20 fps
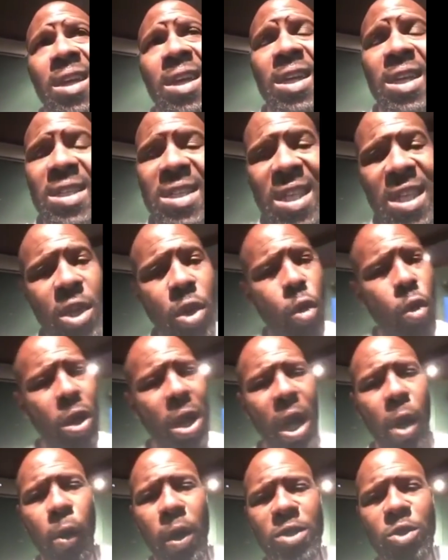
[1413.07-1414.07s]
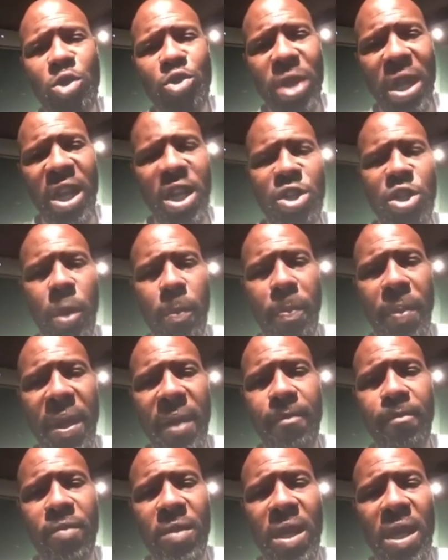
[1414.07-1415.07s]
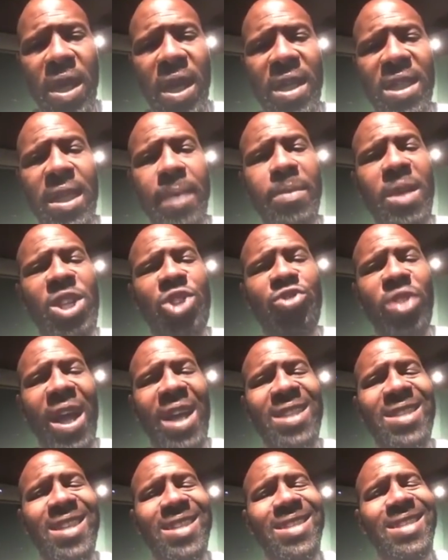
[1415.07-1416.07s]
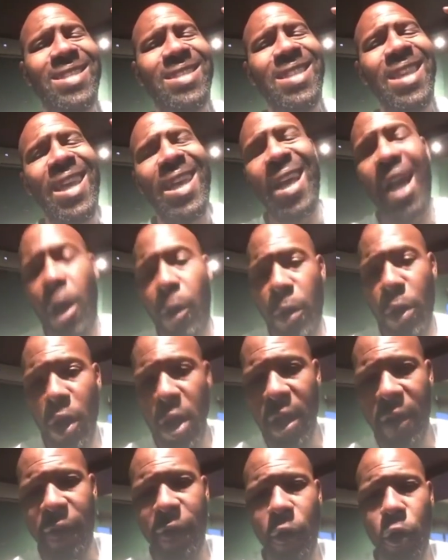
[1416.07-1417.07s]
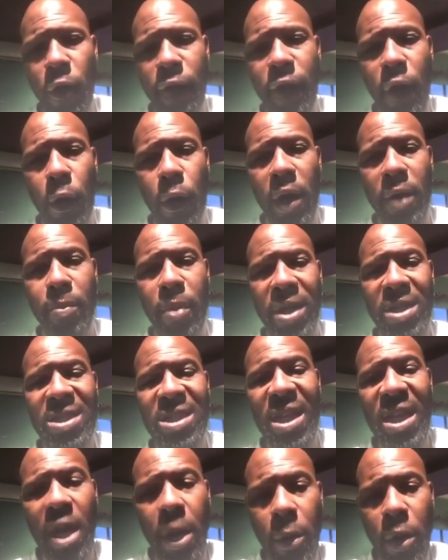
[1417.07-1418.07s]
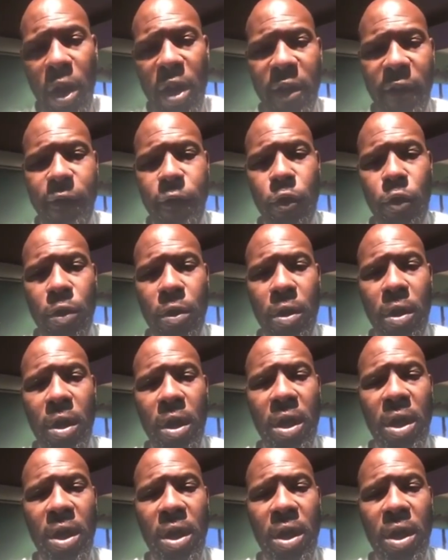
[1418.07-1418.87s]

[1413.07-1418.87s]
You see the older ones who trying to jump in? Them just trying to take away all their food forward, but take away all their food.